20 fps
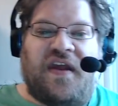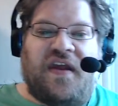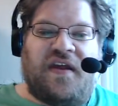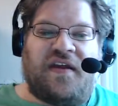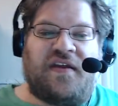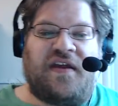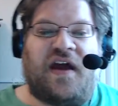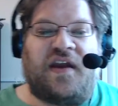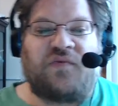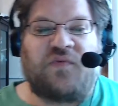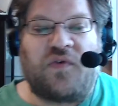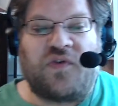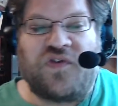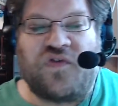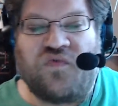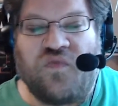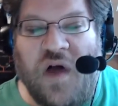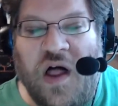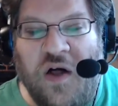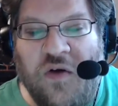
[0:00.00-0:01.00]
God will
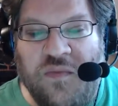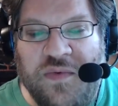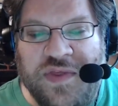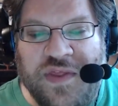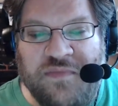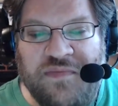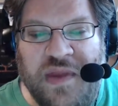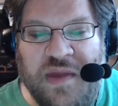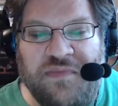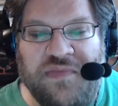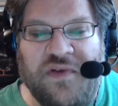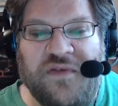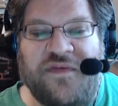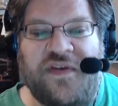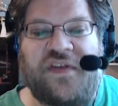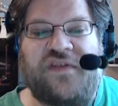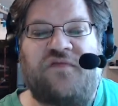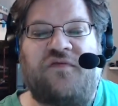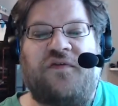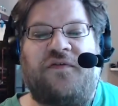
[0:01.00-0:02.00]
dwell with the people of
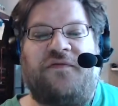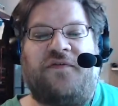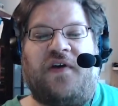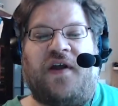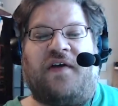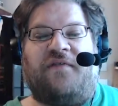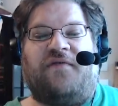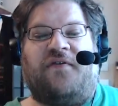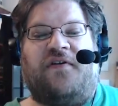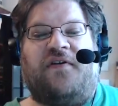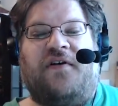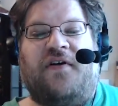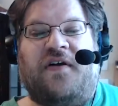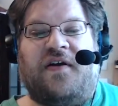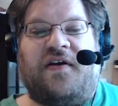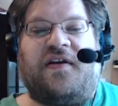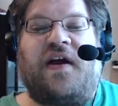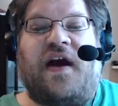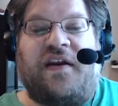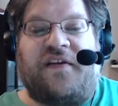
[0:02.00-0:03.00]
Israel forever.
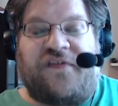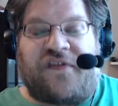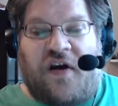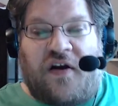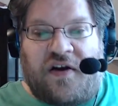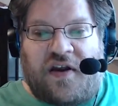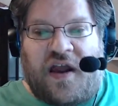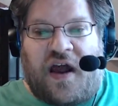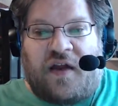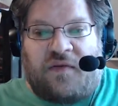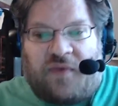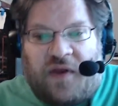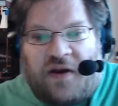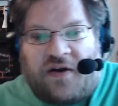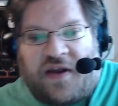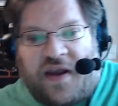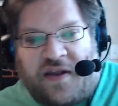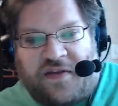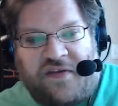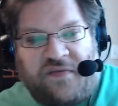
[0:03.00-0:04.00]
God is our God, we are
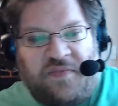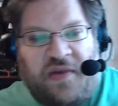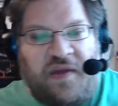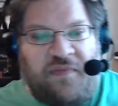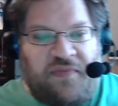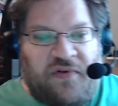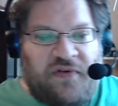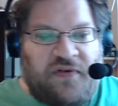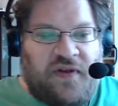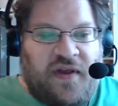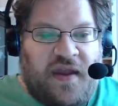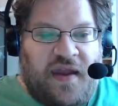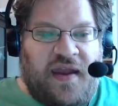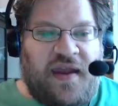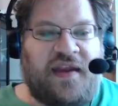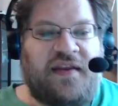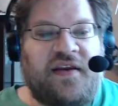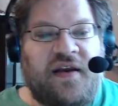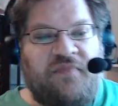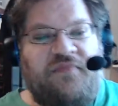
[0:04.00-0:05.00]
God's people.
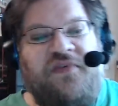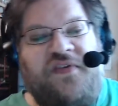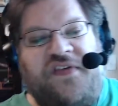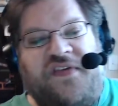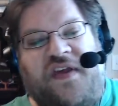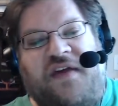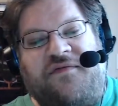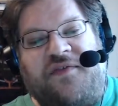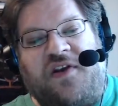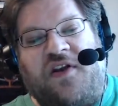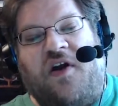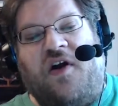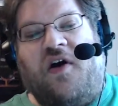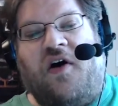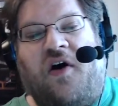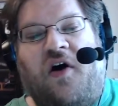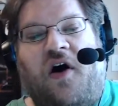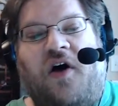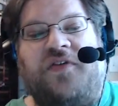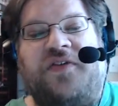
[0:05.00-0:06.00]
And number 7,
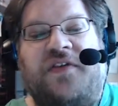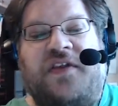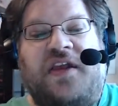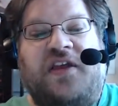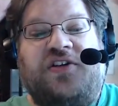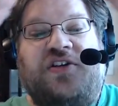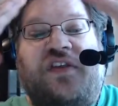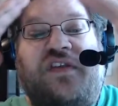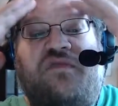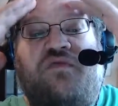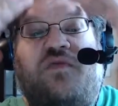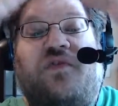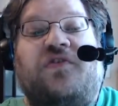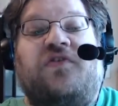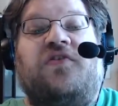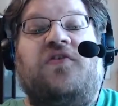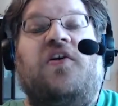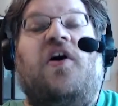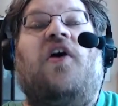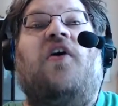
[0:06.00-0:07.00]
all the nations will
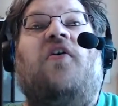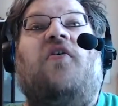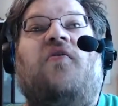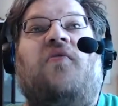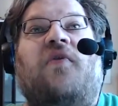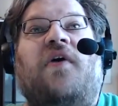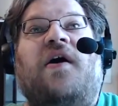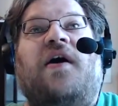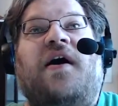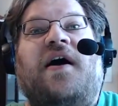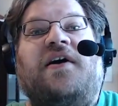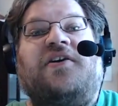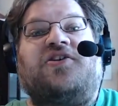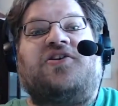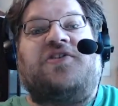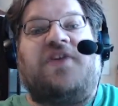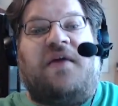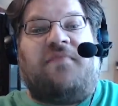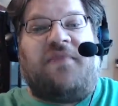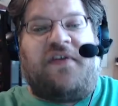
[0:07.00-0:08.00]
know
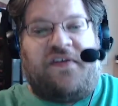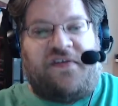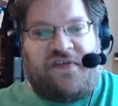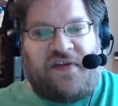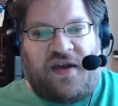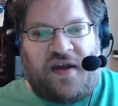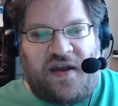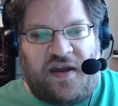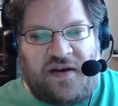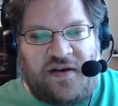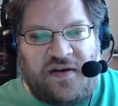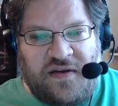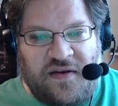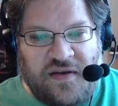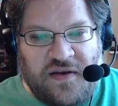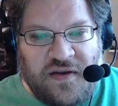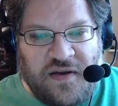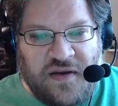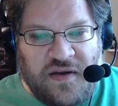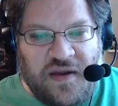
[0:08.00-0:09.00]
Hashem is God,
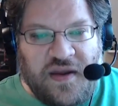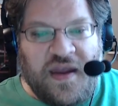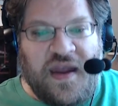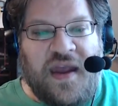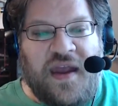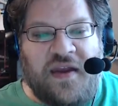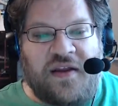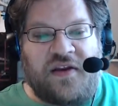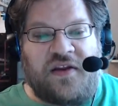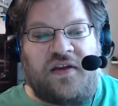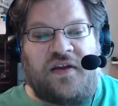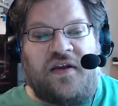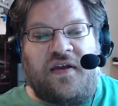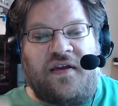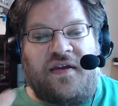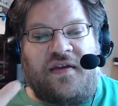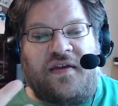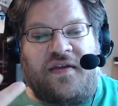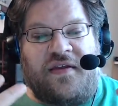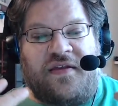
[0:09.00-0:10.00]
and
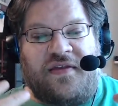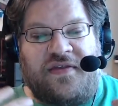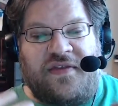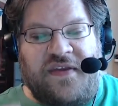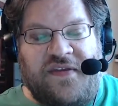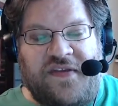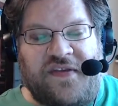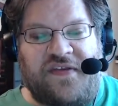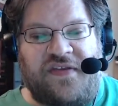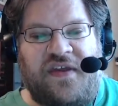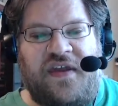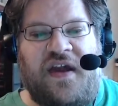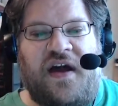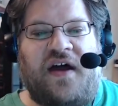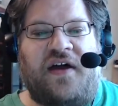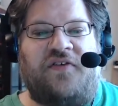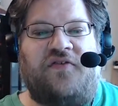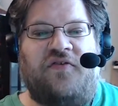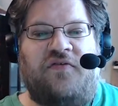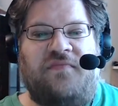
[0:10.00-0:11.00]
this is the
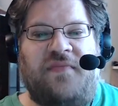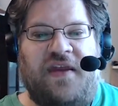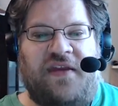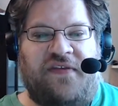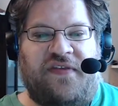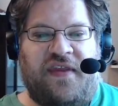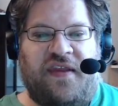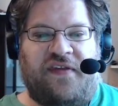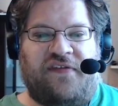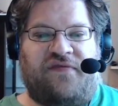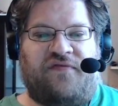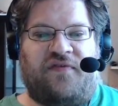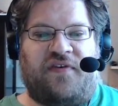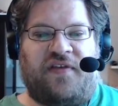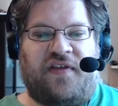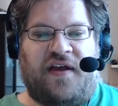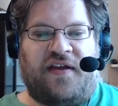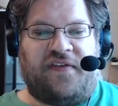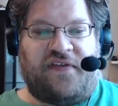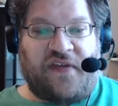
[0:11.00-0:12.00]
God who makes the
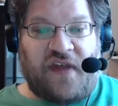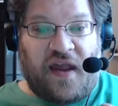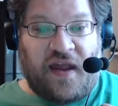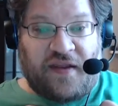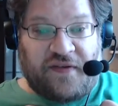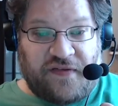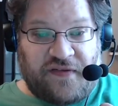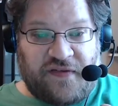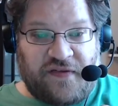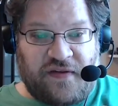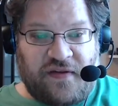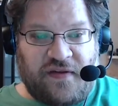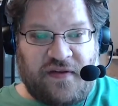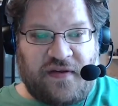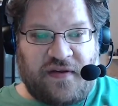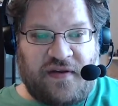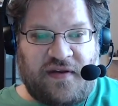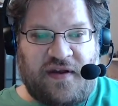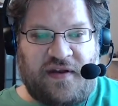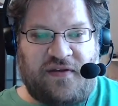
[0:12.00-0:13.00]
Israelites, us,
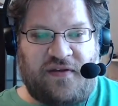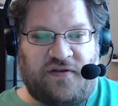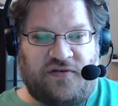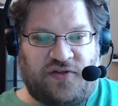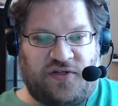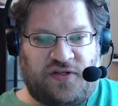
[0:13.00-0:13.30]
Kadosh.